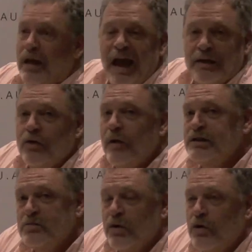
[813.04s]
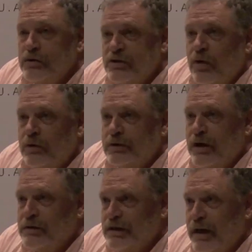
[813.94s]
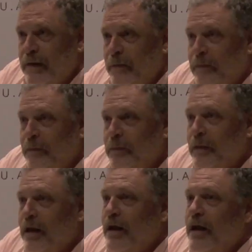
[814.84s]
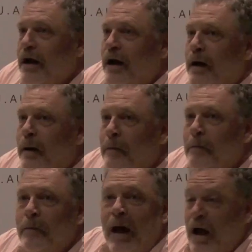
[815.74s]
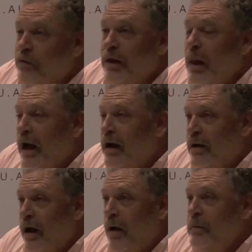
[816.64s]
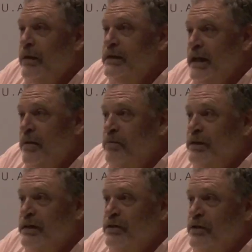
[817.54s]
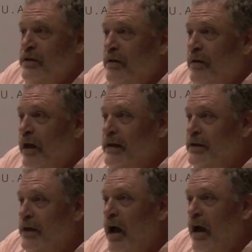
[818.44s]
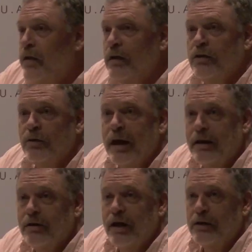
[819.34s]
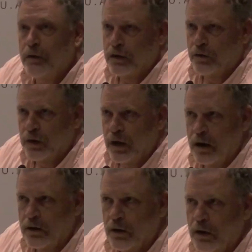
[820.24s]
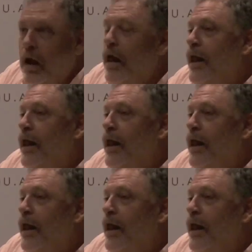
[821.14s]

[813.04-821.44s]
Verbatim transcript: Edgar Rice Burroughs wrote Tarzan. Um, I feel like I'm in the same position as the guy that created De- the creator.